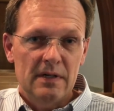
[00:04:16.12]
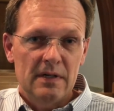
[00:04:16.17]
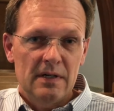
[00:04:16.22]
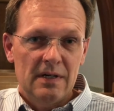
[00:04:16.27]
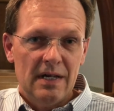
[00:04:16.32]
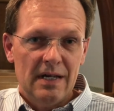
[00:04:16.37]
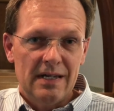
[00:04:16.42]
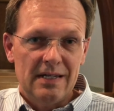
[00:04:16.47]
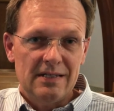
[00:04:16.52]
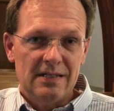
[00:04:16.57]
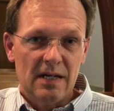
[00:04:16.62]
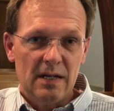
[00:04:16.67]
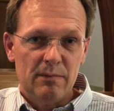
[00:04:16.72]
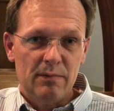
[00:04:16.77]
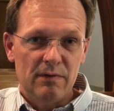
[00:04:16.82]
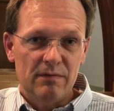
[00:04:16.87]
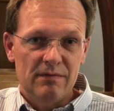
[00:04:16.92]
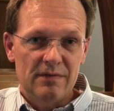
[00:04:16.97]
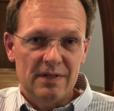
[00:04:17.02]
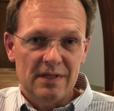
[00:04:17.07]
any type
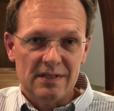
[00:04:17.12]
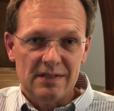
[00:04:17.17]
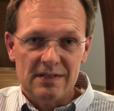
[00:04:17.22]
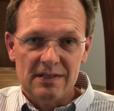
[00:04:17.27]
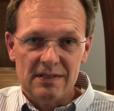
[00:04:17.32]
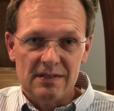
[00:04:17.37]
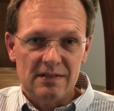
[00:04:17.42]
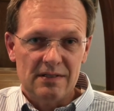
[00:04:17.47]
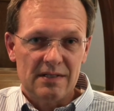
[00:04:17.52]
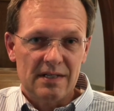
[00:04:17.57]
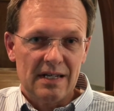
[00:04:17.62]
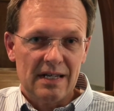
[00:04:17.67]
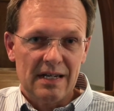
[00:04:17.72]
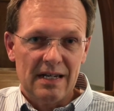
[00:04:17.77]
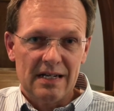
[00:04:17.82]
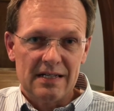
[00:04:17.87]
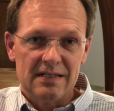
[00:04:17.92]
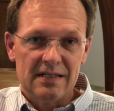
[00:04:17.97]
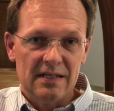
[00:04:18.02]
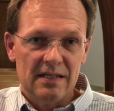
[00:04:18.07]
of distance
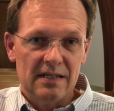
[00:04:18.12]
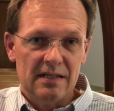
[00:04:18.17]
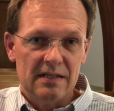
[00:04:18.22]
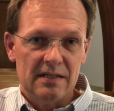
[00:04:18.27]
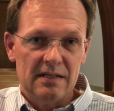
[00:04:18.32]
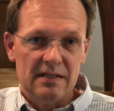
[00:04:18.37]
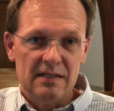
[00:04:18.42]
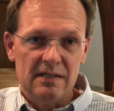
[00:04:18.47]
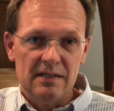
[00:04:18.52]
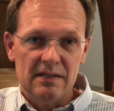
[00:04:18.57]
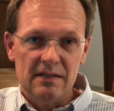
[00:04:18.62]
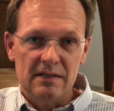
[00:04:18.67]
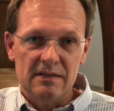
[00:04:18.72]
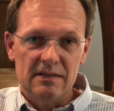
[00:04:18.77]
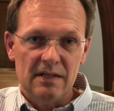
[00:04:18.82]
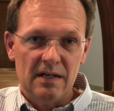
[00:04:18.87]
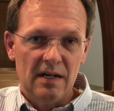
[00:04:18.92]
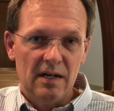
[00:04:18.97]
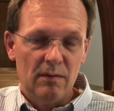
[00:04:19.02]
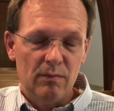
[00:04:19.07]
connecting
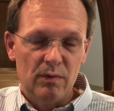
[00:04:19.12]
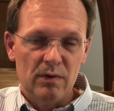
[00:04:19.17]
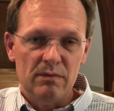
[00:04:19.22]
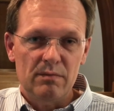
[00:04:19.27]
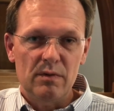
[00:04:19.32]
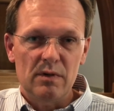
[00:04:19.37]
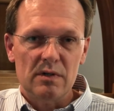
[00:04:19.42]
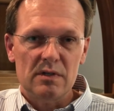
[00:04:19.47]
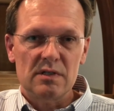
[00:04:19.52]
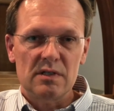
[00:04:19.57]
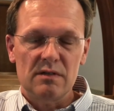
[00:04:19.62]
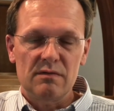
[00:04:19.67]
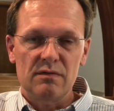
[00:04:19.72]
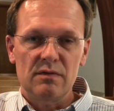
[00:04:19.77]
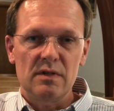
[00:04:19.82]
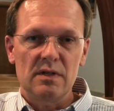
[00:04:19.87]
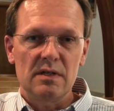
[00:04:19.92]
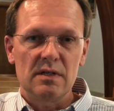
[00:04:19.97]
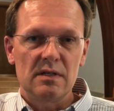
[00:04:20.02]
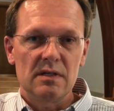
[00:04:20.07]
to help with books if
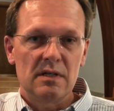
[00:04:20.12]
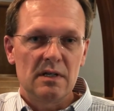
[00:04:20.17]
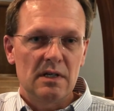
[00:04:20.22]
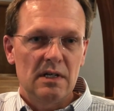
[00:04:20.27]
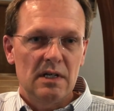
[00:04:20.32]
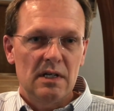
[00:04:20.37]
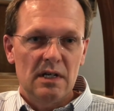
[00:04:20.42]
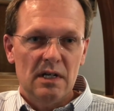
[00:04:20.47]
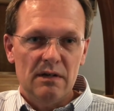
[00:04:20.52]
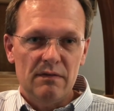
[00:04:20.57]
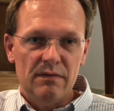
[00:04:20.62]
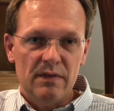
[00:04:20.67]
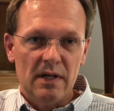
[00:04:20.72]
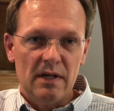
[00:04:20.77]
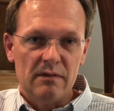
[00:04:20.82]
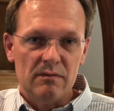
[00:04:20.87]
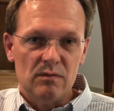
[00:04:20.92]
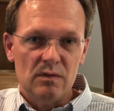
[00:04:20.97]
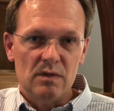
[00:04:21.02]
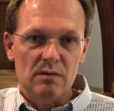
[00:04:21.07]

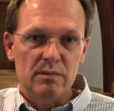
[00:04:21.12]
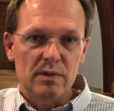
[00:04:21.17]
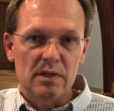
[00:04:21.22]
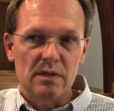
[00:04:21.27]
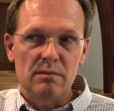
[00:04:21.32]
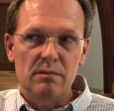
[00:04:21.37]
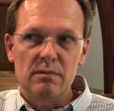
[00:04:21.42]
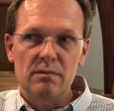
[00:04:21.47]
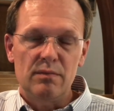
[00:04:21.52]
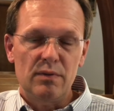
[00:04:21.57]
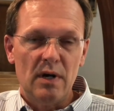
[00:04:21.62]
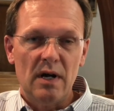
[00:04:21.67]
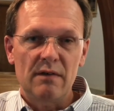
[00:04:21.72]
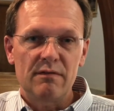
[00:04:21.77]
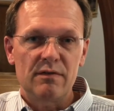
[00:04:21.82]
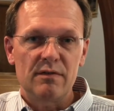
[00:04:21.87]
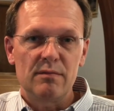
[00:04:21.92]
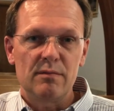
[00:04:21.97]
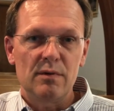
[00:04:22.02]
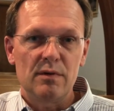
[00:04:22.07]
that will be
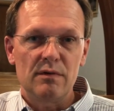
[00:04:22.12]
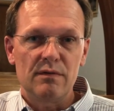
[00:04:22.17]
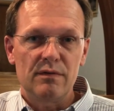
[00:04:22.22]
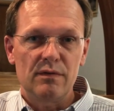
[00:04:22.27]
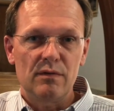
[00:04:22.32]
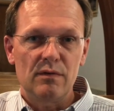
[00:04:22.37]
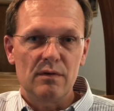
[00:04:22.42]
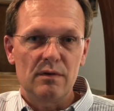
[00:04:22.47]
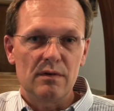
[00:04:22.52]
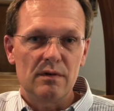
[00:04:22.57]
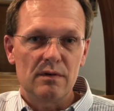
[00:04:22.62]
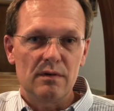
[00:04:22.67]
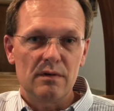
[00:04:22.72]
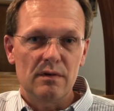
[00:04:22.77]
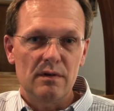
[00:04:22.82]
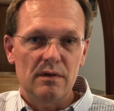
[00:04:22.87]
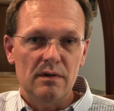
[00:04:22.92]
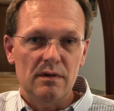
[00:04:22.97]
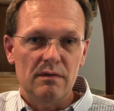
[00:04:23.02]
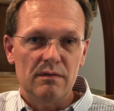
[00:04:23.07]
profitable for
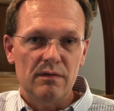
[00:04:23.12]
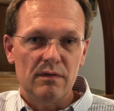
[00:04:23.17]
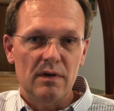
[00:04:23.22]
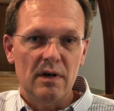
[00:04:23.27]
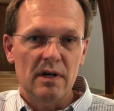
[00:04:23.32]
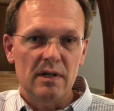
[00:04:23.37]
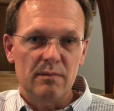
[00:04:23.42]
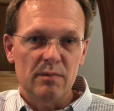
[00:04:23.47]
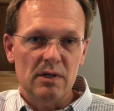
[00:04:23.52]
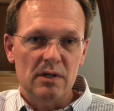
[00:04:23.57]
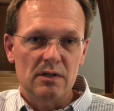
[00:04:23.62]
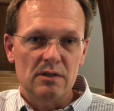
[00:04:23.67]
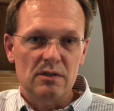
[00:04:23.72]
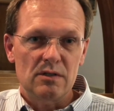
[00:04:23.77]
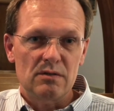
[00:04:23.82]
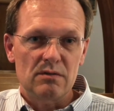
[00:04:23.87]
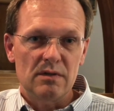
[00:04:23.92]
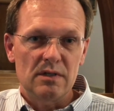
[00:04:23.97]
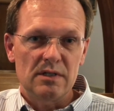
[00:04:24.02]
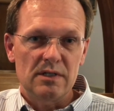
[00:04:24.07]
anybody.
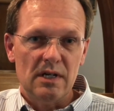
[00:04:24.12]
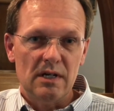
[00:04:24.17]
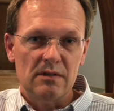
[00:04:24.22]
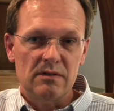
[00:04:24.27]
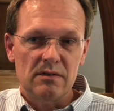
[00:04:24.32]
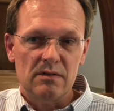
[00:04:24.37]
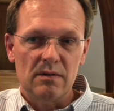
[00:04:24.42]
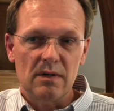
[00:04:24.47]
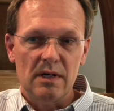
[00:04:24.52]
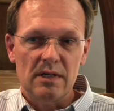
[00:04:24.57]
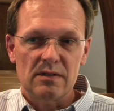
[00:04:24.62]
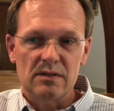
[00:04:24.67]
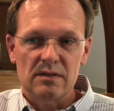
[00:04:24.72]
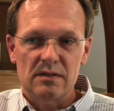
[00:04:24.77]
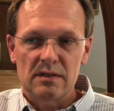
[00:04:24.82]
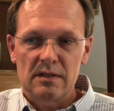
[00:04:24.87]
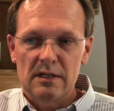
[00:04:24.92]
Just reach out to us,